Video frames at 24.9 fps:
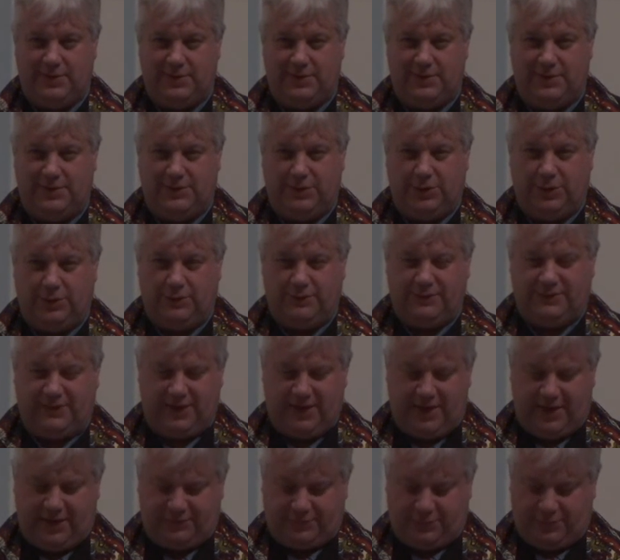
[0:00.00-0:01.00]
No,
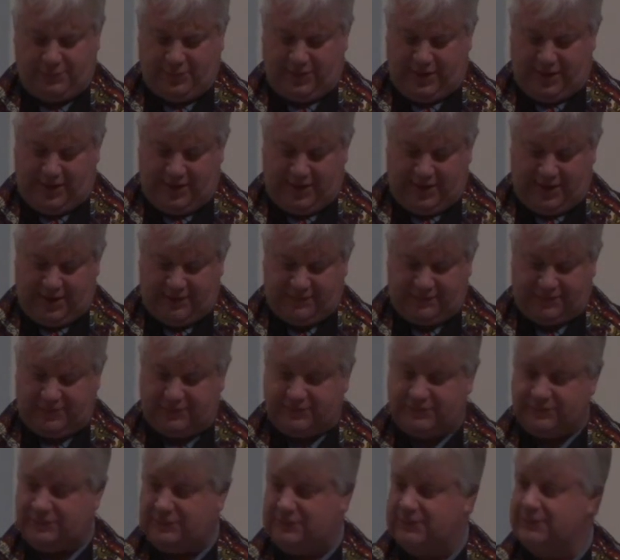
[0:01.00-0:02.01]
Diaz replied, I
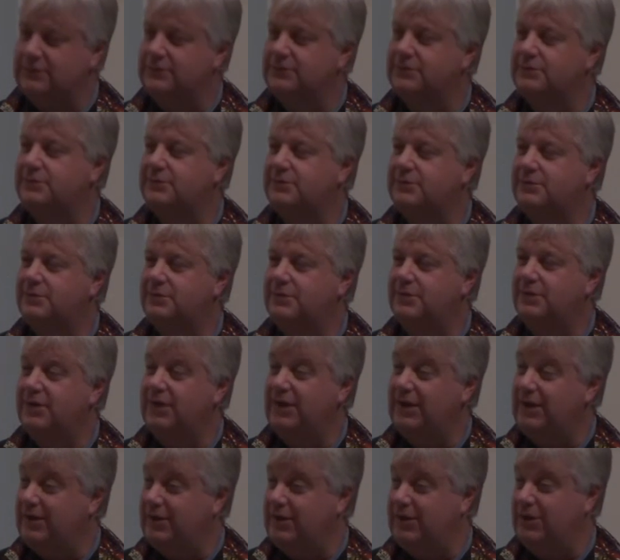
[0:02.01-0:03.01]
just
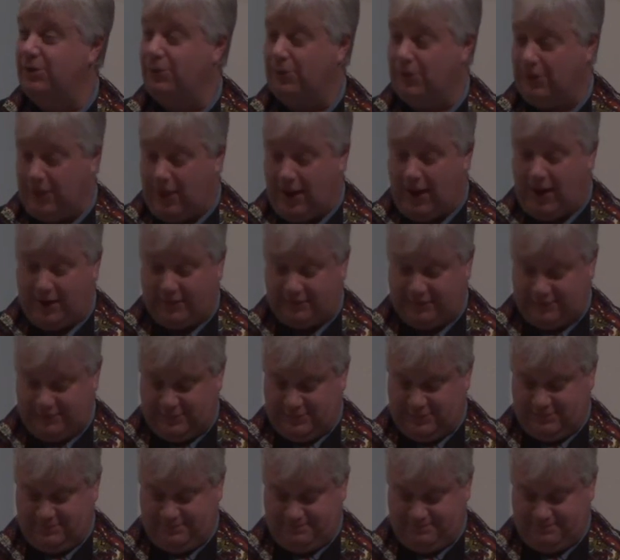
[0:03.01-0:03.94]
eat here a lot.